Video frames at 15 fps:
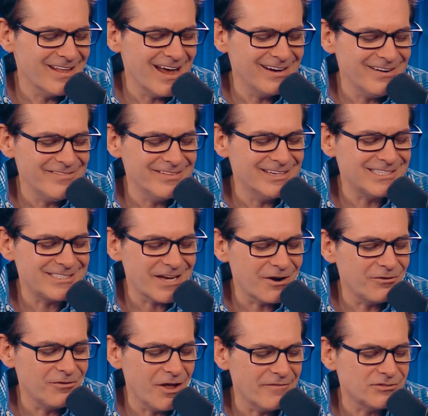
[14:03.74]
that even the
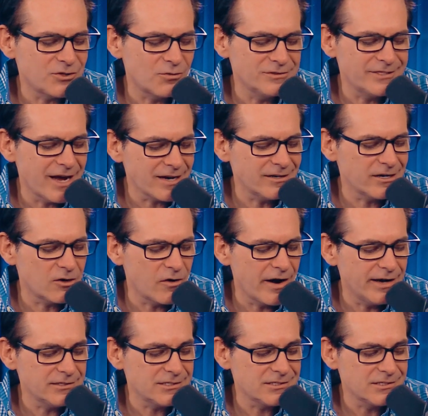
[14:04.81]
center-left's own
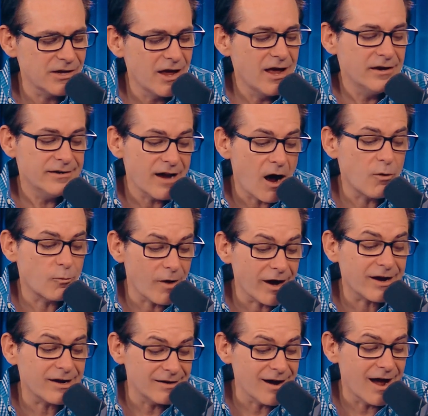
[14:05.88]
technocrats now
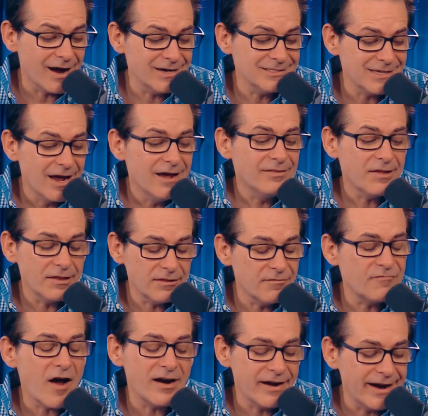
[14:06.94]
recognize that the
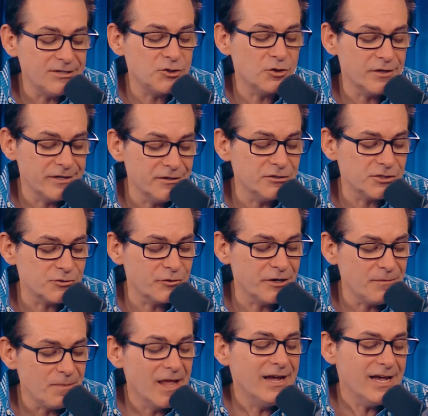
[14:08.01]
financial
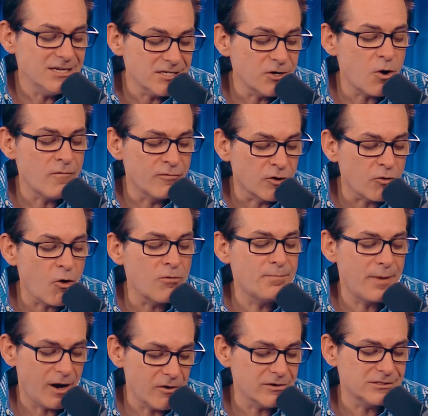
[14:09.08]
industry is an overgrown
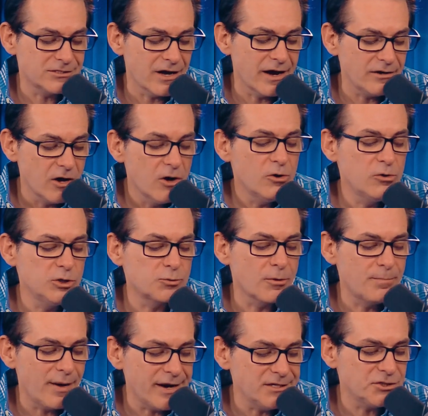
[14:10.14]
parasite whose
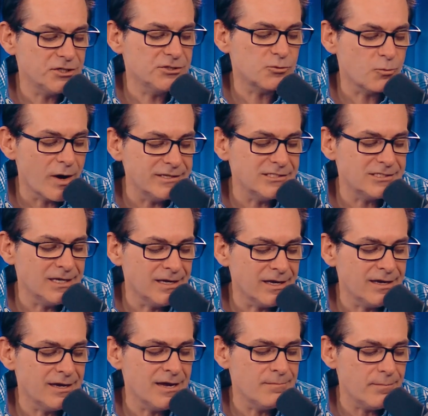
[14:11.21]
rapacious
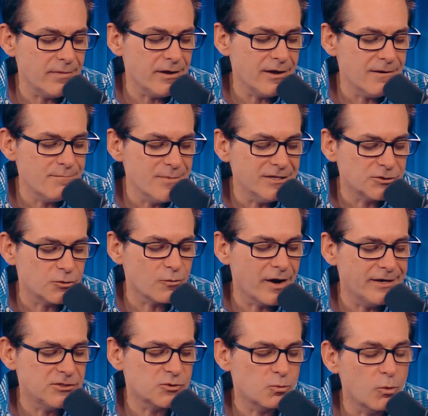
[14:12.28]
rent-seeking
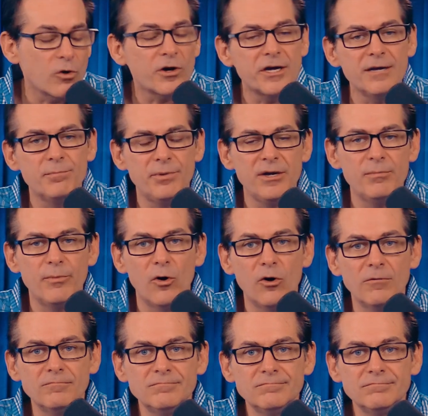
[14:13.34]
immiserates working
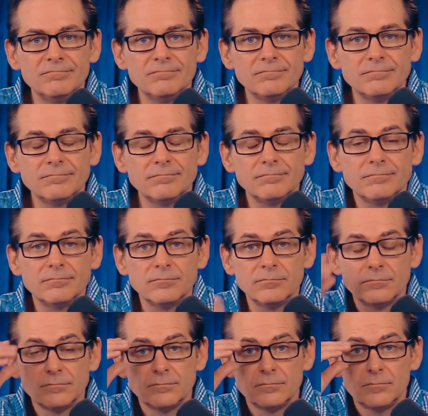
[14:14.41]
people.
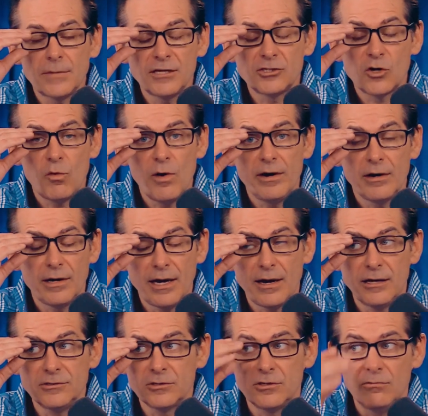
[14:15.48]
That
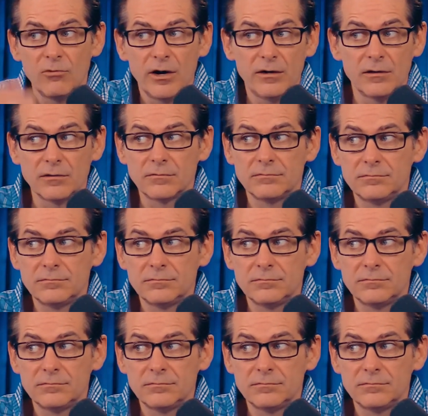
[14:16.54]
guy's a good writer.